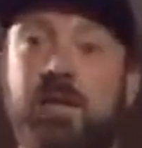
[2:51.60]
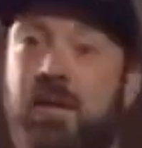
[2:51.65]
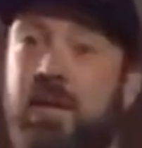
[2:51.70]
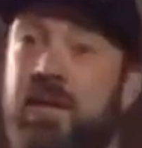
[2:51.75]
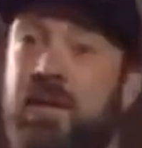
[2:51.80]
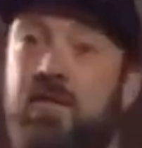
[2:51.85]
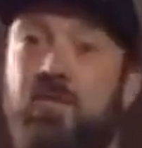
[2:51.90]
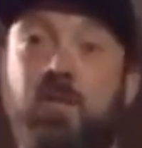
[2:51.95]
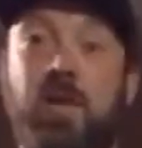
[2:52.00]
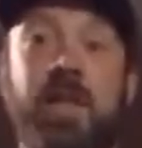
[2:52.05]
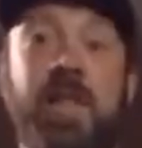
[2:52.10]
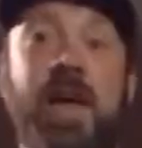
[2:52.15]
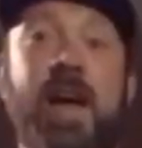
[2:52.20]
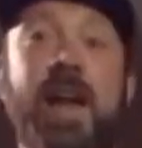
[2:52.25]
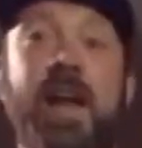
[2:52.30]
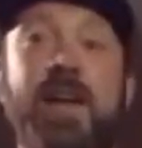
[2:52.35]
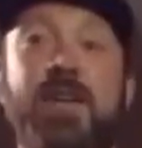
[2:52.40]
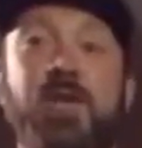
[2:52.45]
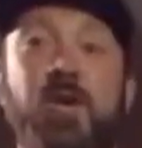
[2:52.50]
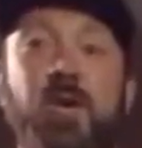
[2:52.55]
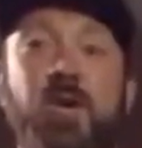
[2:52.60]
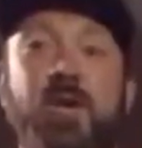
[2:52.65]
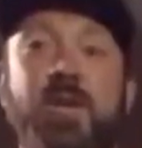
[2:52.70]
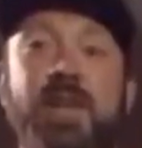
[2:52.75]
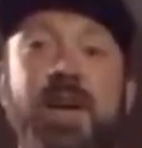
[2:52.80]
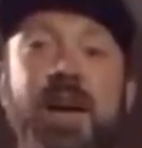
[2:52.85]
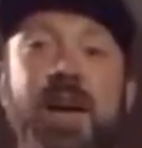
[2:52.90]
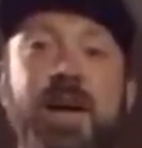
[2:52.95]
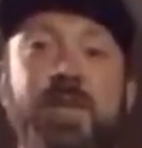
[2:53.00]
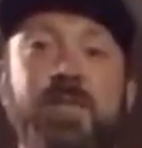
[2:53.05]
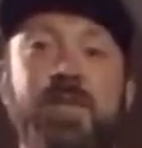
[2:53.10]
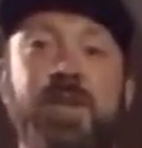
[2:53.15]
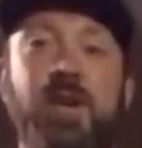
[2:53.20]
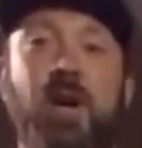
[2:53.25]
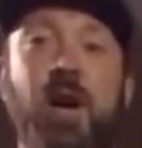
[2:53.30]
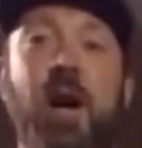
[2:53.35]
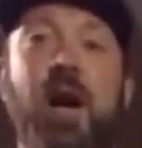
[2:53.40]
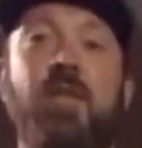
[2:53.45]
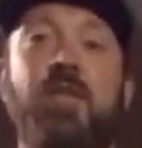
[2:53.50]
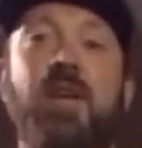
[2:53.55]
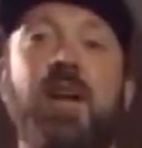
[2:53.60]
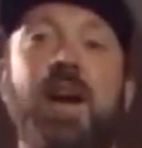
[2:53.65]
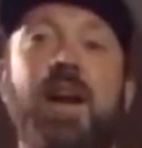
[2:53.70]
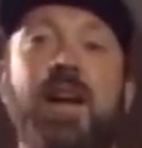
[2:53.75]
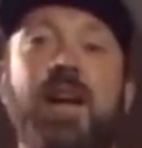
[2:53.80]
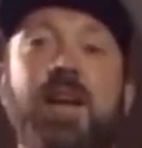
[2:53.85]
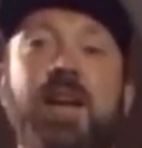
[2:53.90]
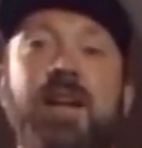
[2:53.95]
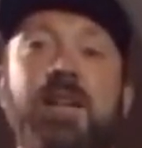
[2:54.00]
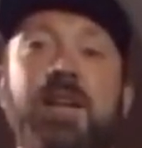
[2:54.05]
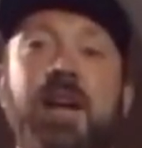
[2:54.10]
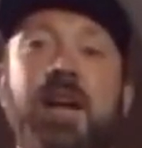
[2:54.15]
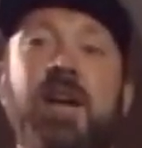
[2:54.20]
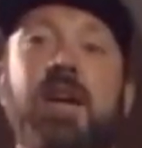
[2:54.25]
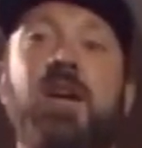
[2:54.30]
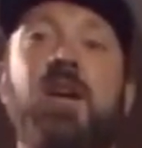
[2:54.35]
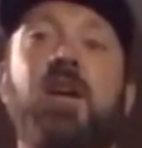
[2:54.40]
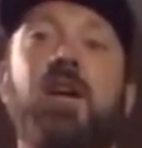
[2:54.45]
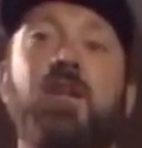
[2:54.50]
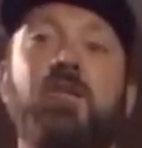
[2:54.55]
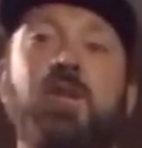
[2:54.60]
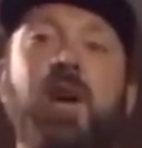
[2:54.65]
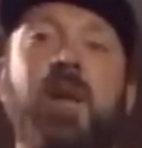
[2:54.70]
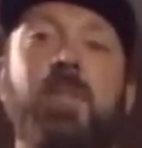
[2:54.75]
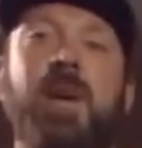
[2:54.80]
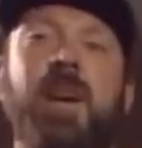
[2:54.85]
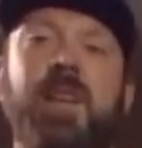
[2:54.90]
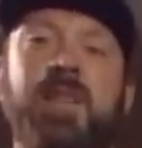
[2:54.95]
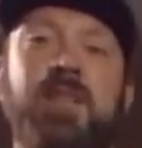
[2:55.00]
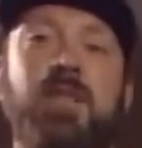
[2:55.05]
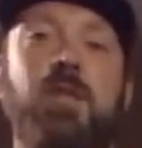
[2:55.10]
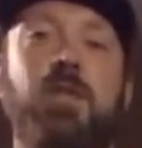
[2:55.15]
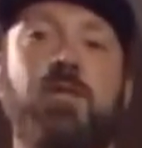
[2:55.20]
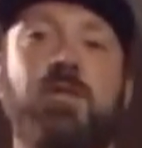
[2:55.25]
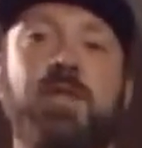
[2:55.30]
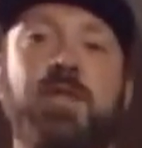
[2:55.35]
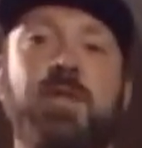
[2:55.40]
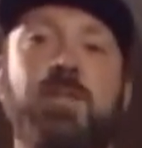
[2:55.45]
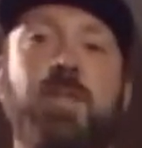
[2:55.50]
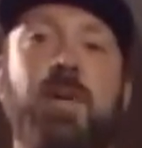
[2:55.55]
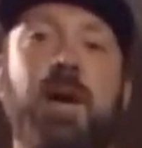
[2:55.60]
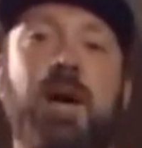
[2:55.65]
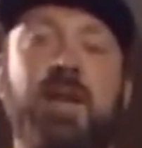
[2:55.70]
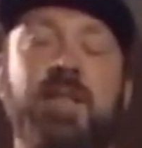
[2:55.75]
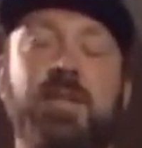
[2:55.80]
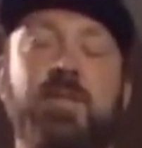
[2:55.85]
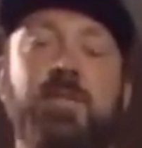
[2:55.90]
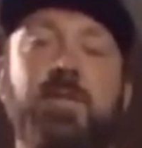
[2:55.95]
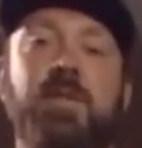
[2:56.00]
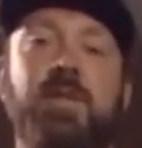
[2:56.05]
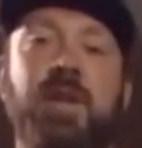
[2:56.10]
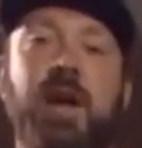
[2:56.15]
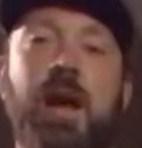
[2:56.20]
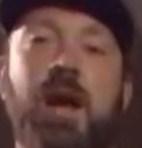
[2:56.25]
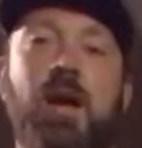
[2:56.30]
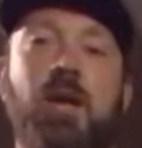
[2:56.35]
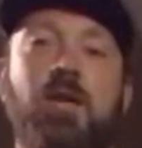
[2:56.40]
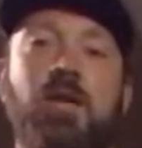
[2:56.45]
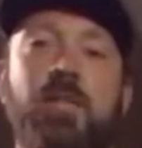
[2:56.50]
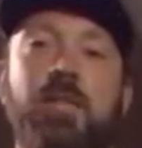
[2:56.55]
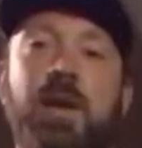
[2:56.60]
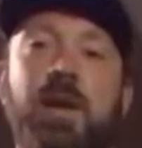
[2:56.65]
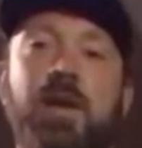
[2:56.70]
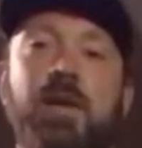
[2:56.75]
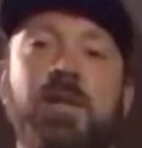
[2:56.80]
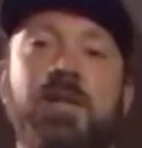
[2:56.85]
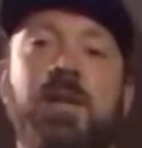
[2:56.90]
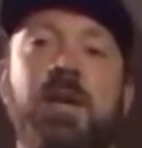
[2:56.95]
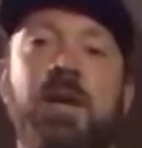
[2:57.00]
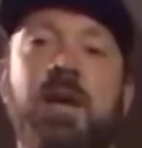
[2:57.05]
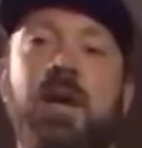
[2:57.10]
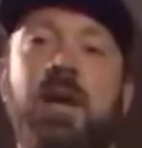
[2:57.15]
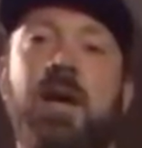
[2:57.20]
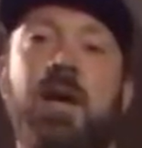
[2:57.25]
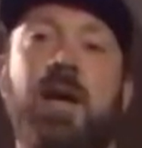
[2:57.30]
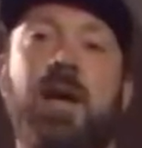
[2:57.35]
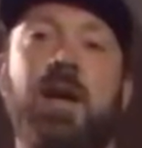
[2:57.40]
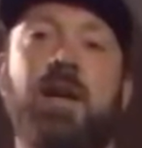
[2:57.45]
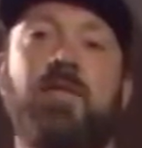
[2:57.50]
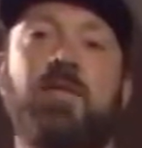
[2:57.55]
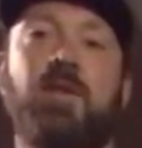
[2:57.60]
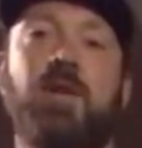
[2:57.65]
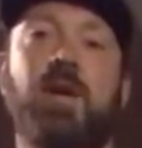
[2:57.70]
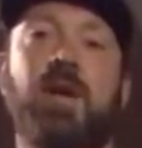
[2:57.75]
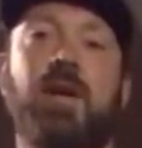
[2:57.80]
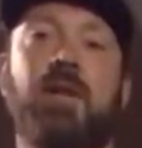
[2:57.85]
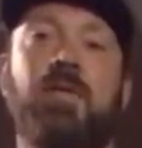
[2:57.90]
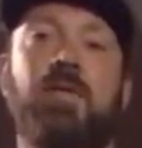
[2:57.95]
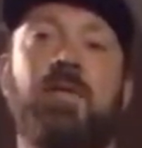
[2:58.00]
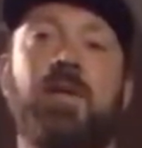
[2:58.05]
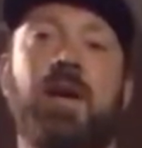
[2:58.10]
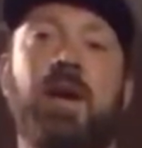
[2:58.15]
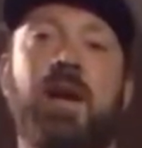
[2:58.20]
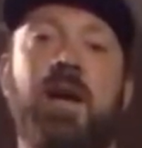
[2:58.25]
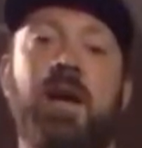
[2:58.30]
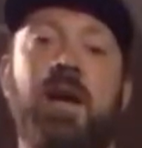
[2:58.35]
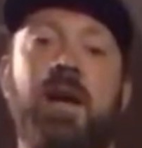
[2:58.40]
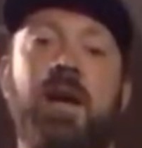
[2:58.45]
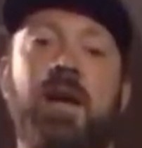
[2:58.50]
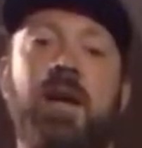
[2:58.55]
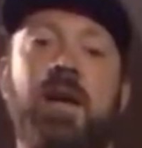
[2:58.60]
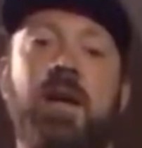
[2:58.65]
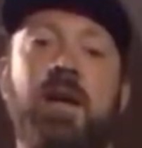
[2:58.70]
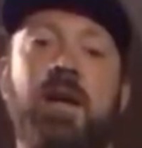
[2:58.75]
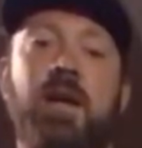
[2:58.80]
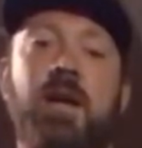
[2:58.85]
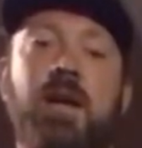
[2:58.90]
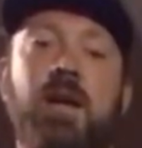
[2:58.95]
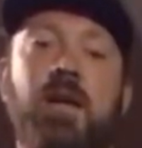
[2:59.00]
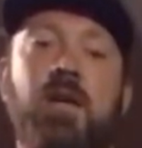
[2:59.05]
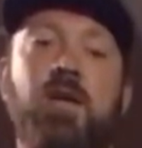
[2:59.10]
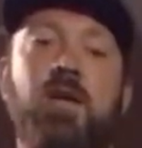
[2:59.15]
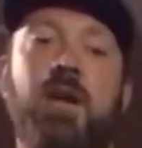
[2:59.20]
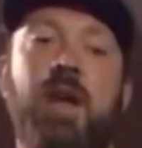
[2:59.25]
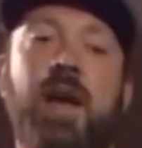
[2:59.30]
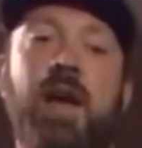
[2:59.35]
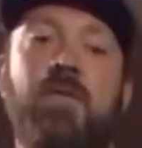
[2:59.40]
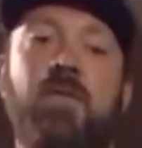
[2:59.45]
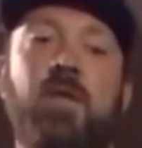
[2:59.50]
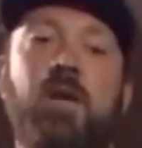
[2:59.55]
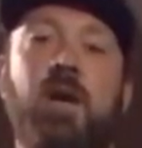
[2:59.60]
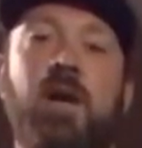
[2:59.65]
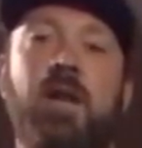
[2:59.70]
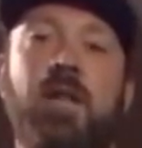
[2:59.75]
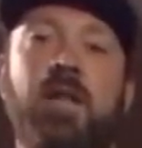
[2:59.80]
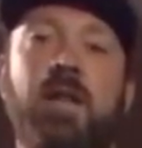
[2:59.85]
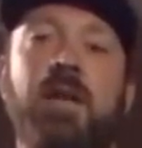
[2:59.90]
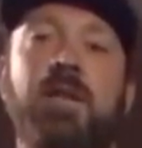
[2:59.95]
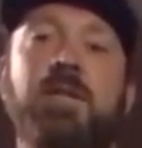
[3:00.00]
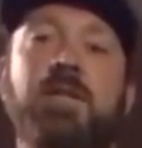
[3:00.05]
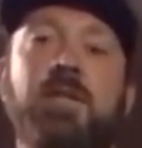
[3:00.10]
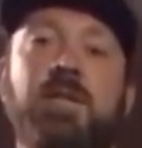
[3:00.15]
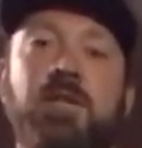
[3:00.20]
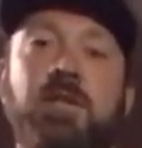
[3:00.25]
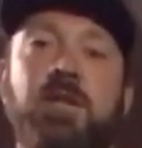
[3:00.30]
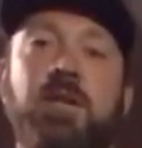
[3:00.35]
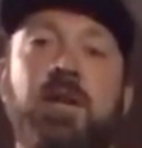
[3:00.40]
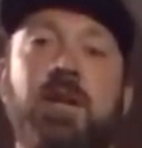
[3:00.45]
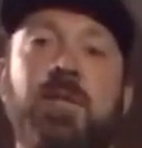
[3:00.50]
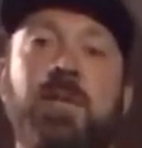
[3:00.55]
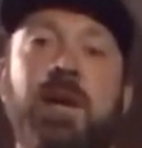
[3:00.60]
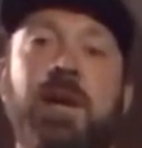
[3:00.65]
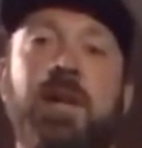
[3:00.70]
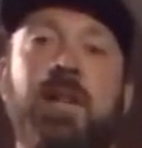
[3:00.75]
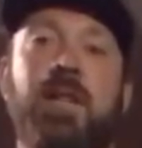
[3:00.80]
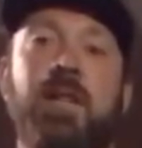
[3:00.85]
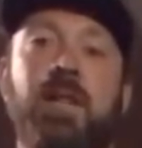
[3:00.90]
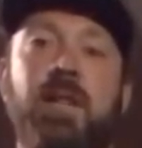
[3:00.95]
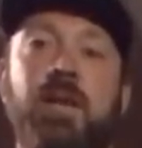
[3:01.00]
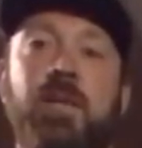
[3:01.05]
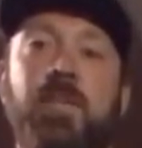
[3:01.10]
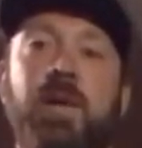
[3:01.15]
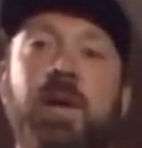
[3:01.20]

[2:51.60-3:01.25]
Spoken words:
you need to run that 8 total times. So however you gotta get it done, try to make it as close as possible to 800 meters. And if you give a good effort on this, you're gonna be getting the